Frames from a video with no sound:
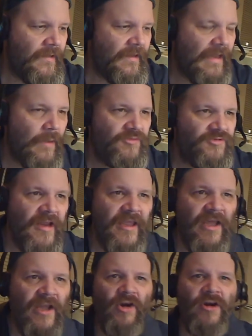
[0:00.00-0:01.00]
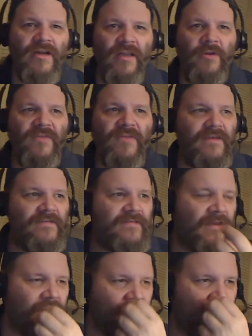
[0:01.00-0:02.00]
Yeah, it was running concurrently with this
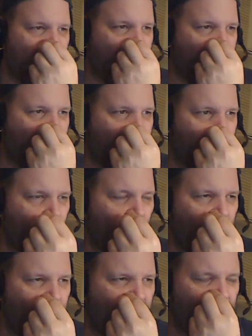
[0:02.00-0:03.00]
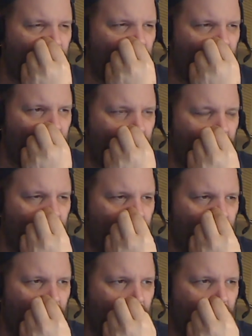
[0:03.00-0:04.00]
and Peter Parker?
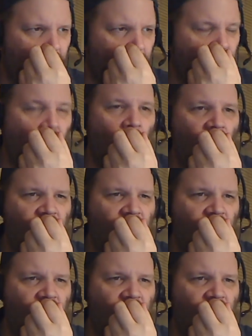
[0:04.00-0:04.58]
No.